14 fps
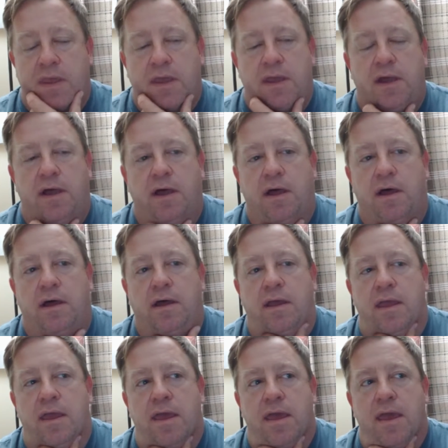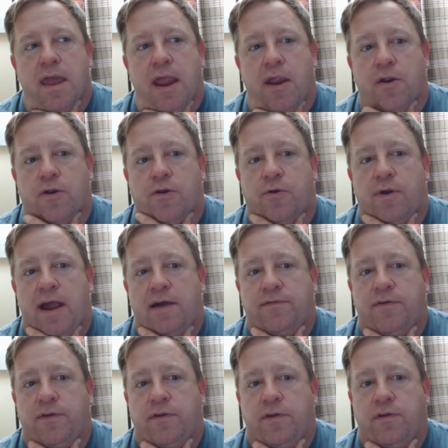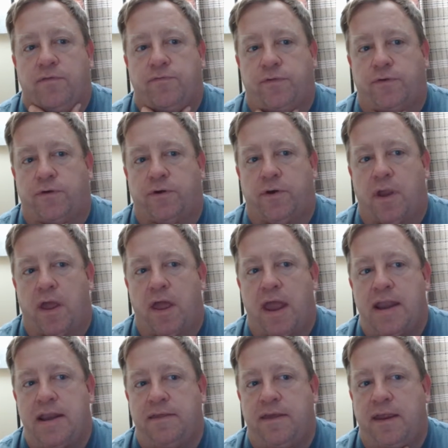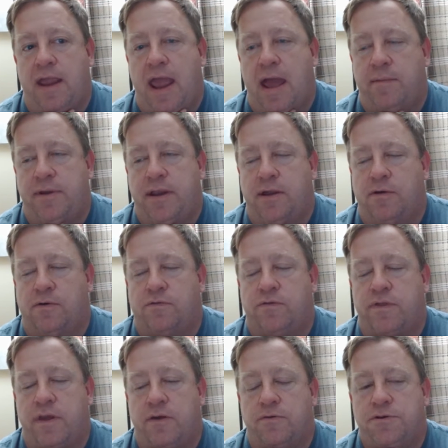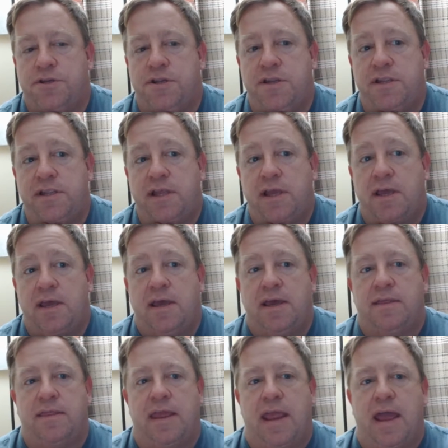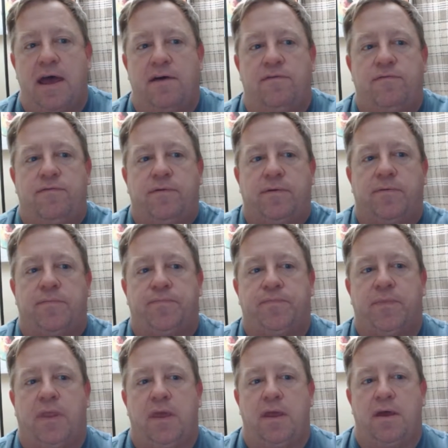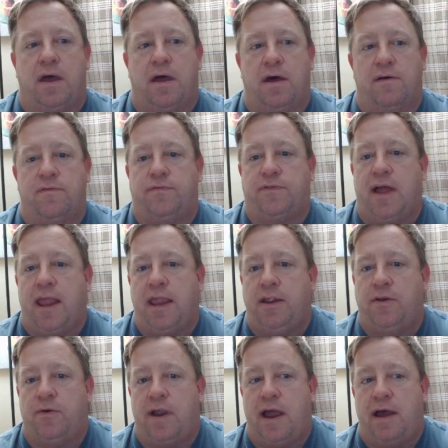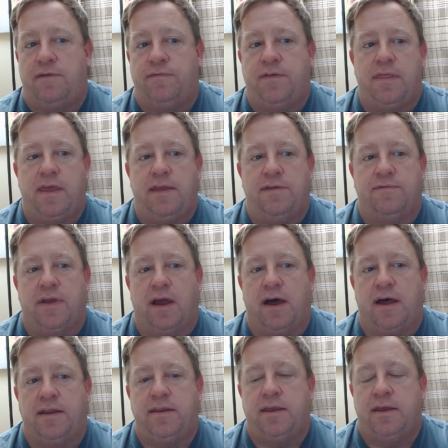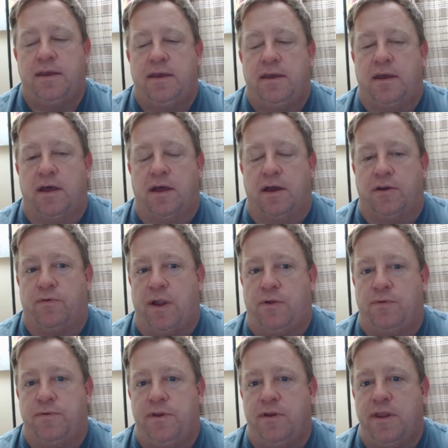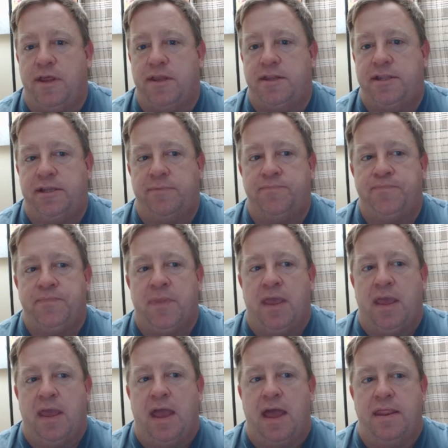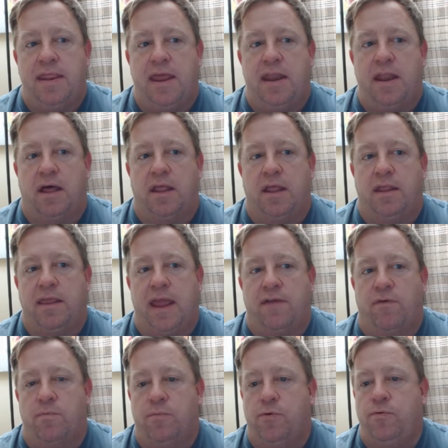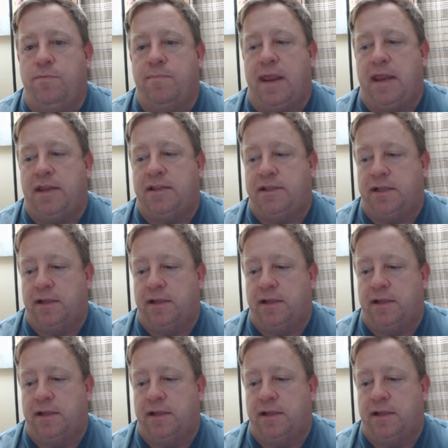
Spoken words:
uh, aircraft for anything happening over the oceans. They have flying craft. They've got ground units, and then they have a moon base